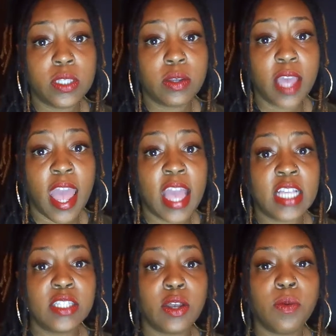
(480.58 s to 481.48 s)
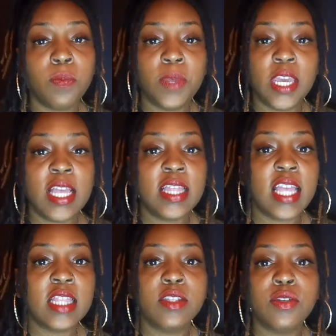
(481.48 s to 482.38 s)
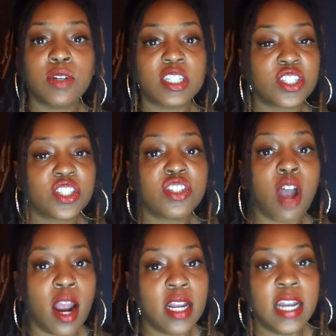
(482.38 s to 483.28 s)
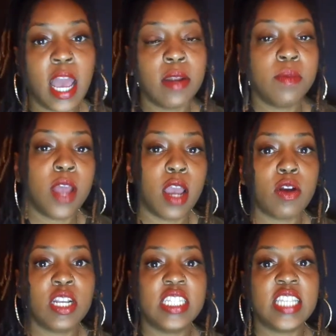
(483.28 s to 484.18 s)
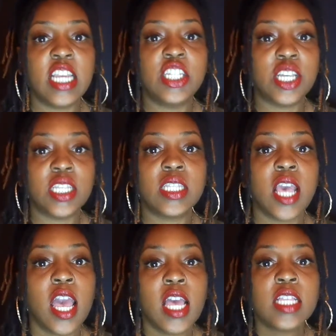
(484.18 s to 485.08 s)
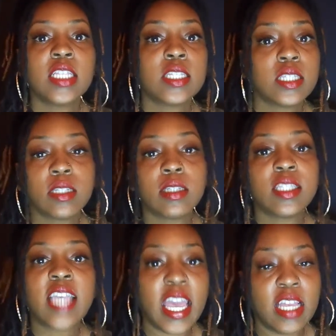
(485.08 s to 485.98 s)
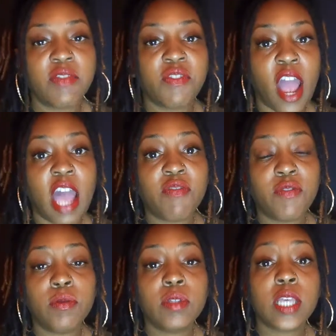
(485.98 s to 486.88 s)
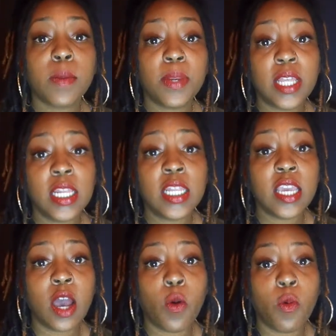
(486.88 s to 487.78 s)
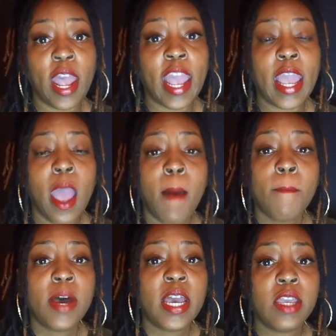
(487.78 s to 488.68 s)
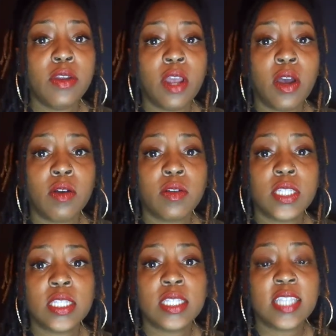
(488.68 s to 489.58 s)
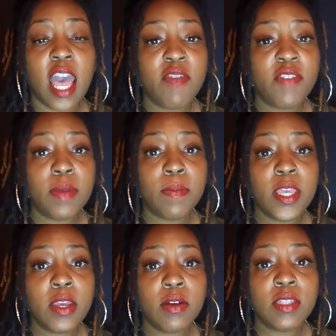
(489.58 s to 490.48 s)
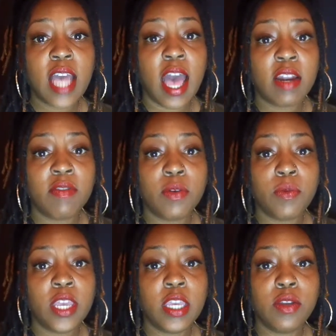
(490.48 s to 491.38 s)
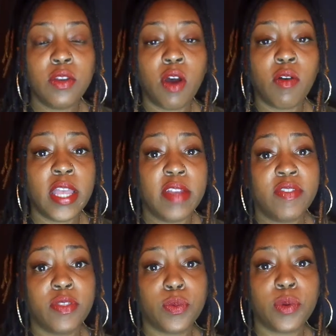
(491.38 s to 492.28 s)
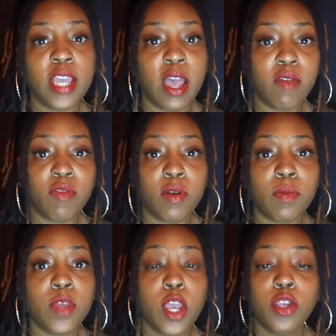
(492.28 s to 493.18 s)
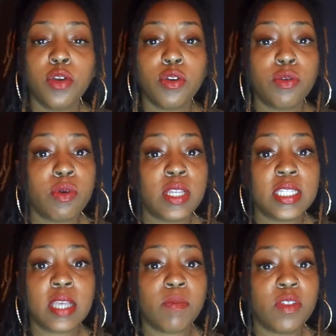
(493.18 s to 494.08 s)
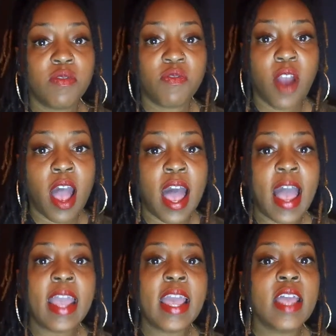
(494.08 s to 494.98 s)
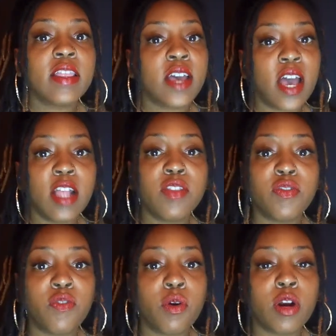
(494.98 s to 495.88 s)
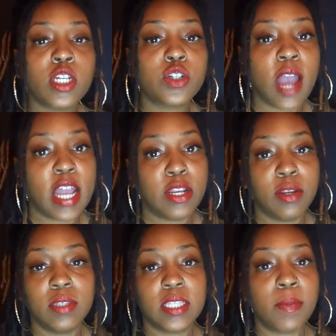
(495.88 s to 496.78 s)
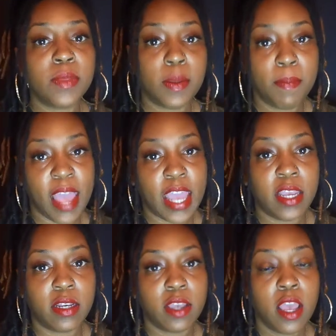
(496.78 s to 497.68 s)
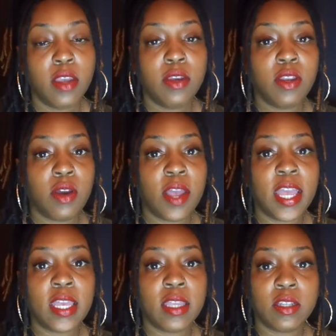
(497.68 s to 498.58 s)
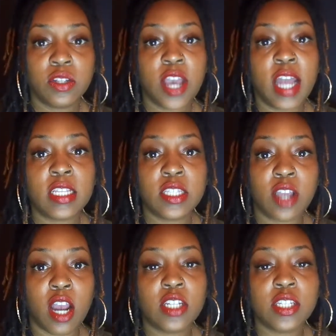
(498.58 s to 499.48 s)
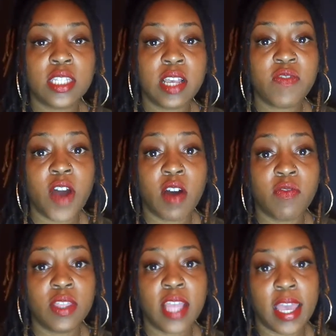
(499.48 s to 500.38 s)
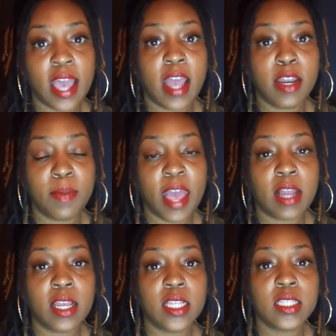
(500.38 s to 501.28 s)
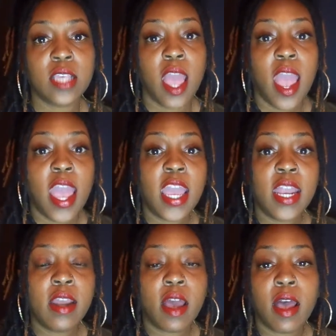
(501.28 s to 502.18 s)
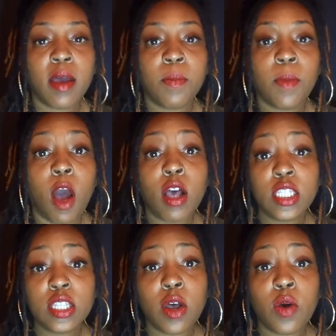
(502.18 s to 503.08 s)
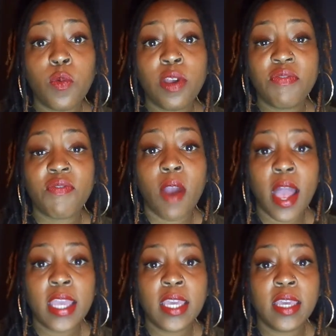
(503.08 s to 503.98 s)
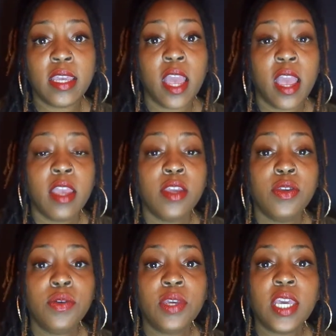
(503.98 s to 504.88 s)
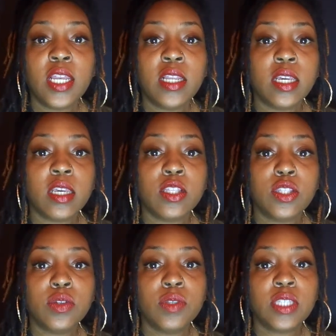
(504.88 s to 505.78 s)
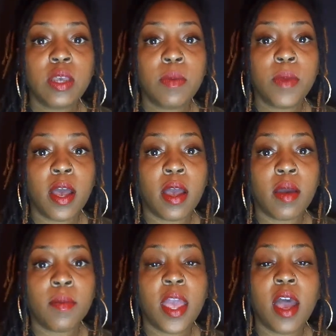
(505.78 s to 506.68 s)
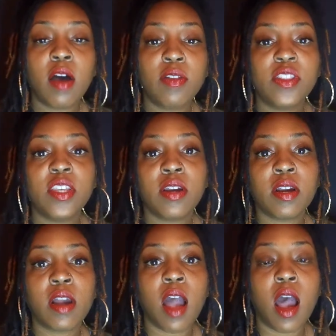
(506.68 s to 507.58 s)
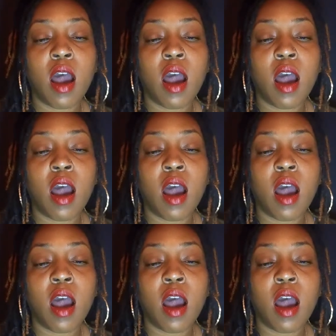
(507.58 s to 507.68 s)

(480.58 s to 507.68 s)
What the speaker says: Okay, so being that you are starting out, I'm not going to say just take fried foods completely away, but 7 meals out of the week, if 3 of them you're doing something fried, the other 4 try to do something baked, and try to start yourself off with that kind of balance. And also with frying, you can look into some healthier